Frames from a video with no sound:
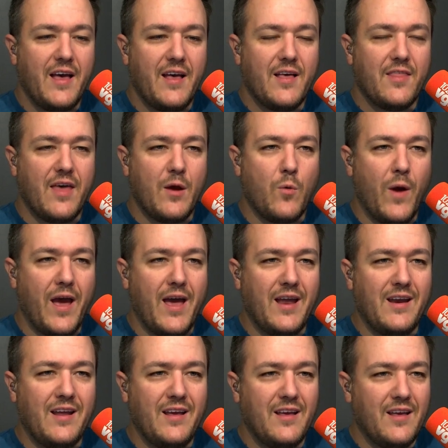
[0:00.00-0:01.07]
They
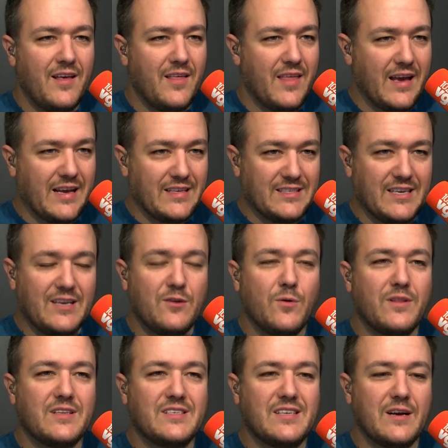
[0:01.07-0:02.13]
win, they continue
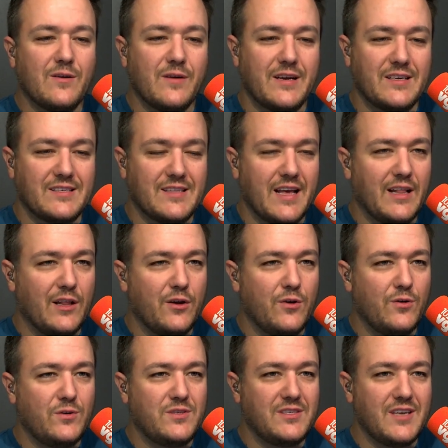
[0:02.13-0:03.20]
in the series. They mm.
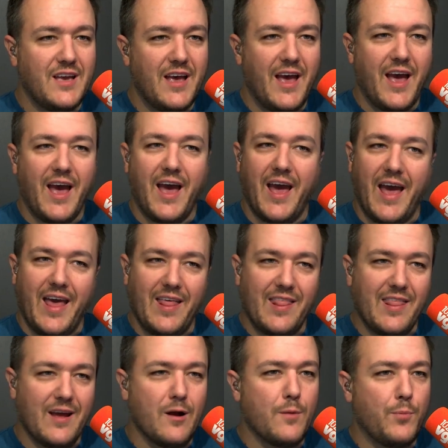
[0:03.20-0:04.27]
lose, and
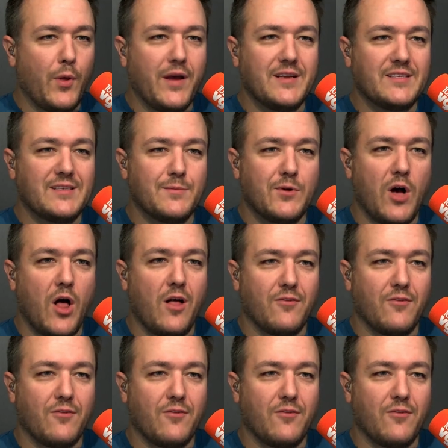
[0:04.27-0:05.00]
That's they're playing it. some golf.